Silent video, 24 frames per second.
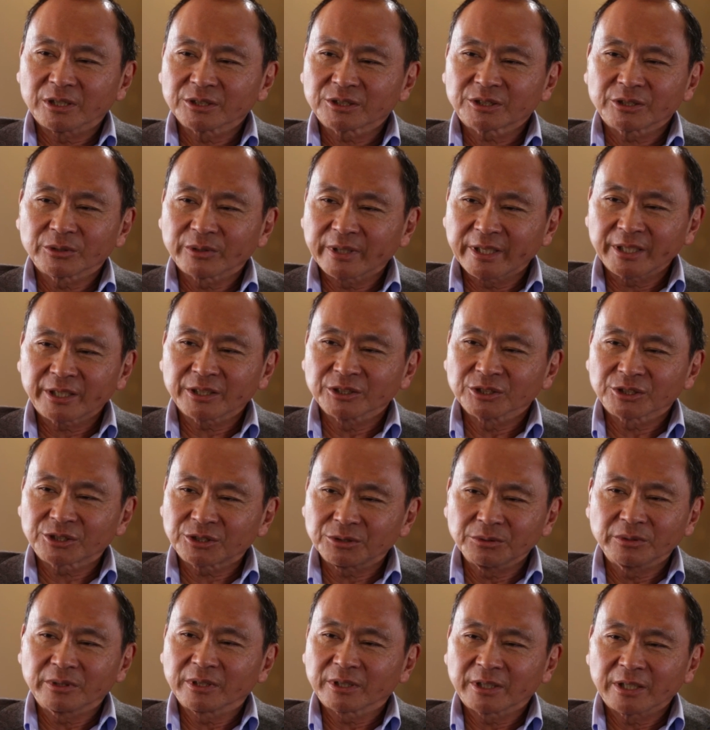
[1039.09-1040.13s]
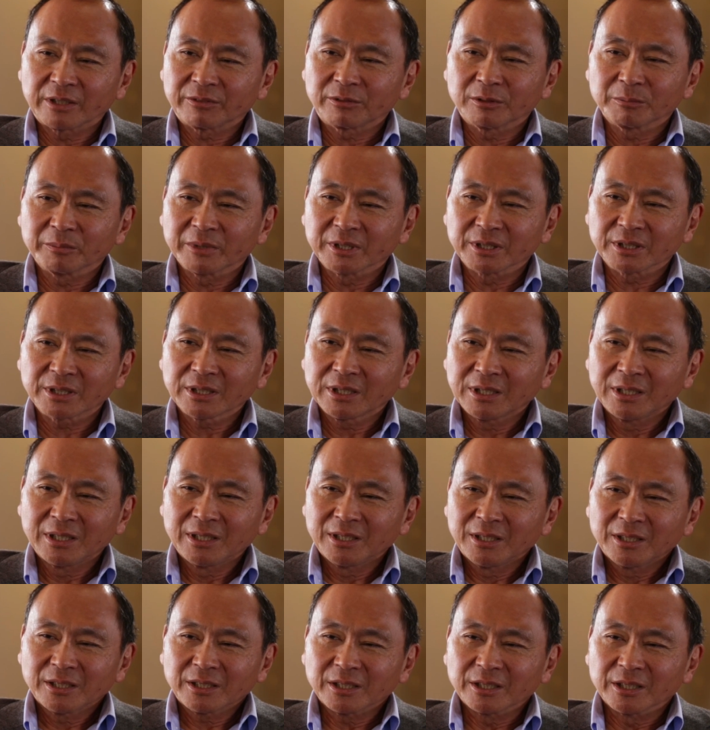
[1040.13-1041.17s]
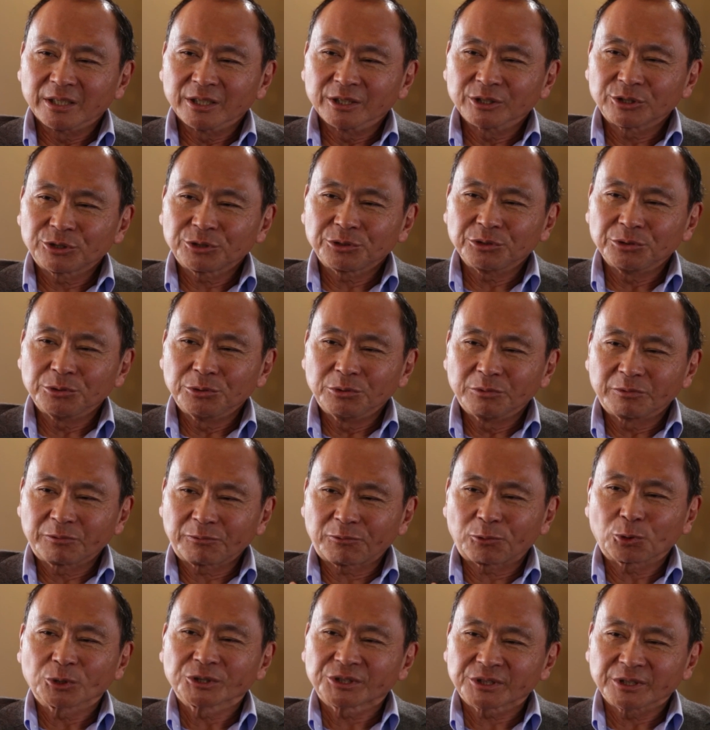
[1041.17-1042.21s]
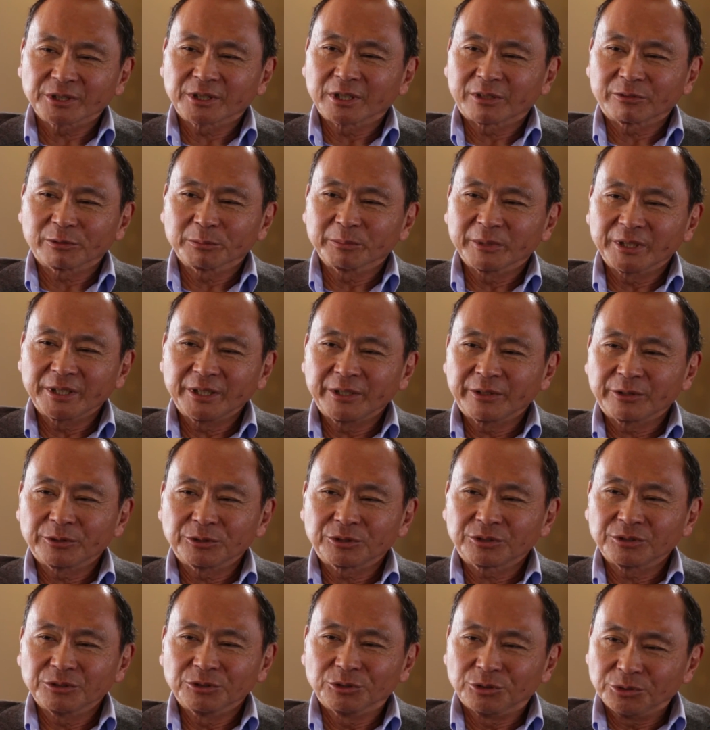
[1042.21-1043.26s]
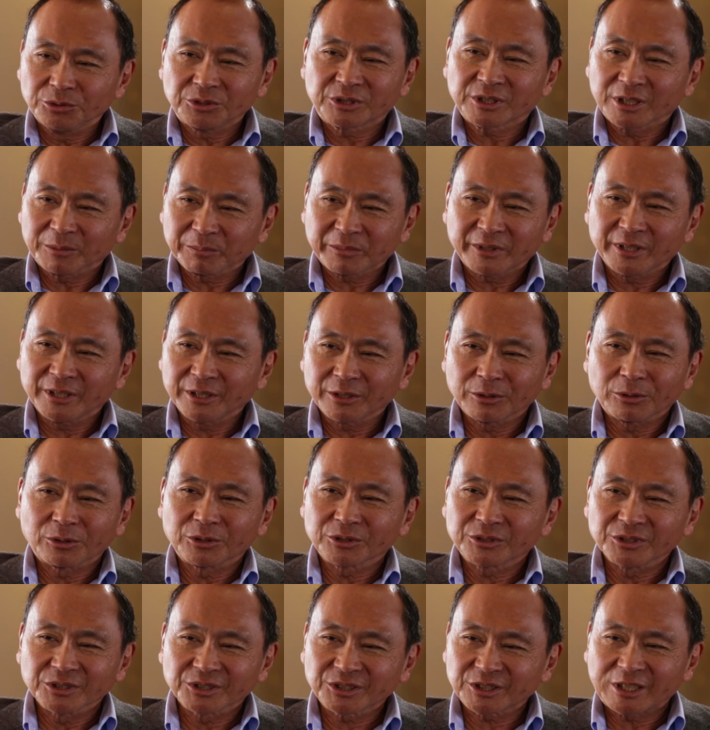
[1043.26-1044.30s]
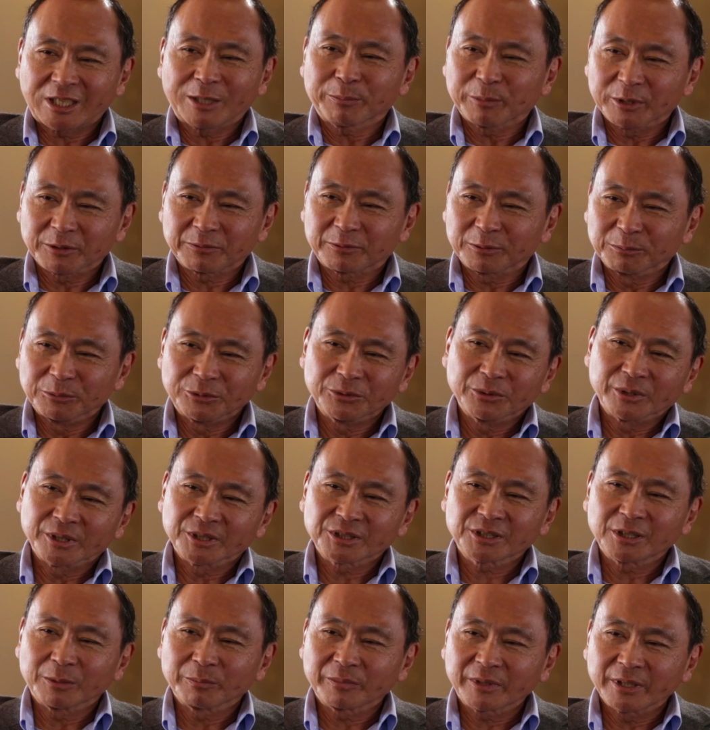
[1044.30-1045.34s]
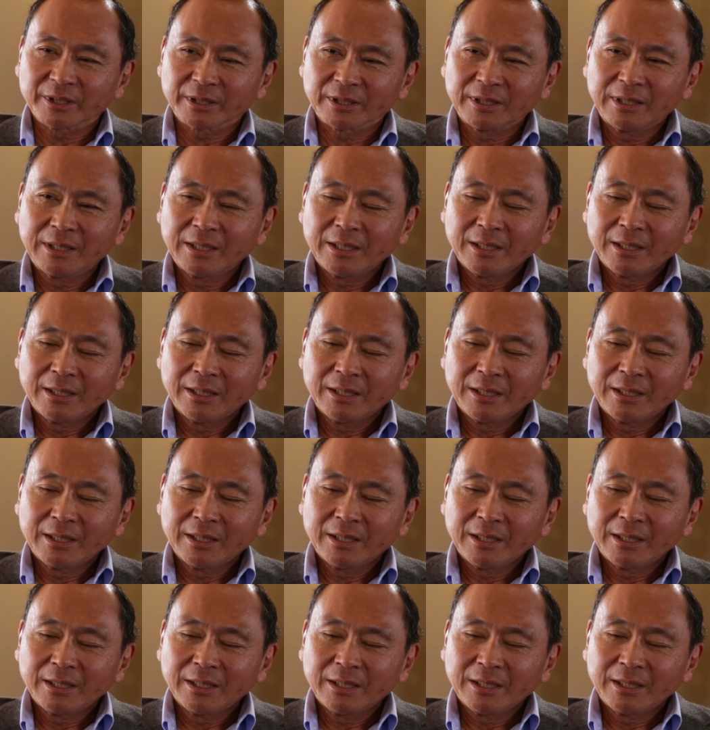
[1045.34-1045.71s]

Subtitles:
So they can sue the government to force the government either to do something or to stop it from doing something.